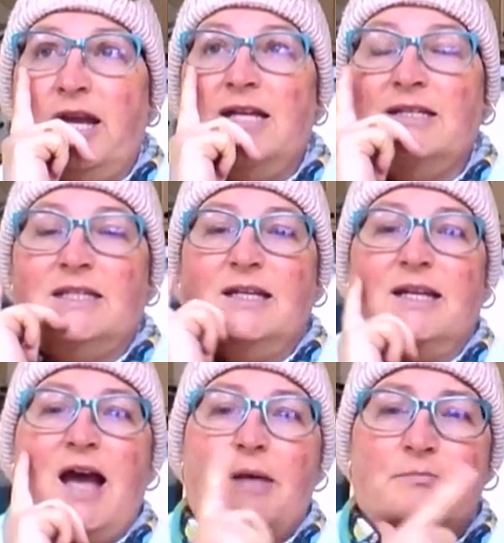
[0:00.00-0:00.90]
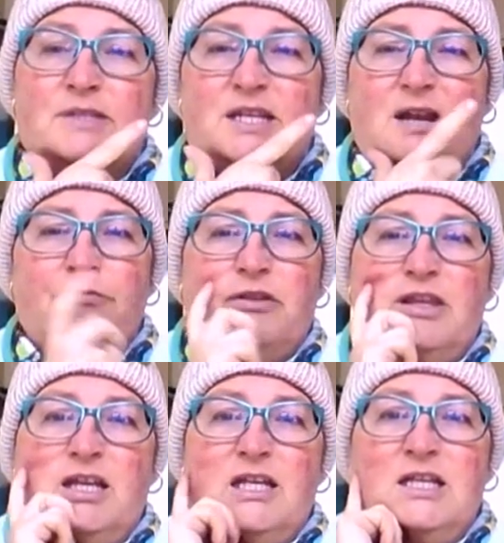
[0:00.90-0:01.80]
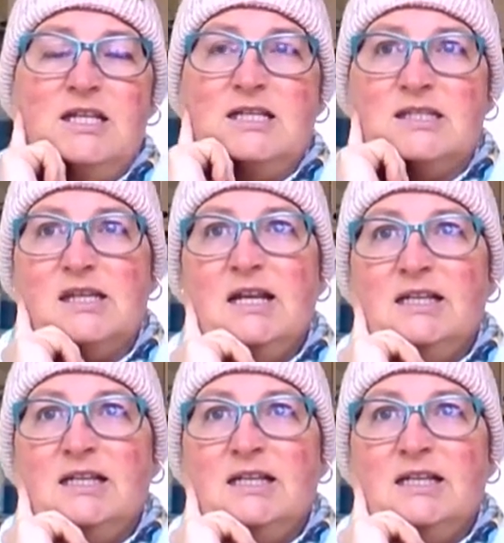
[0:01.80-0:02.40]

as the gums and everything is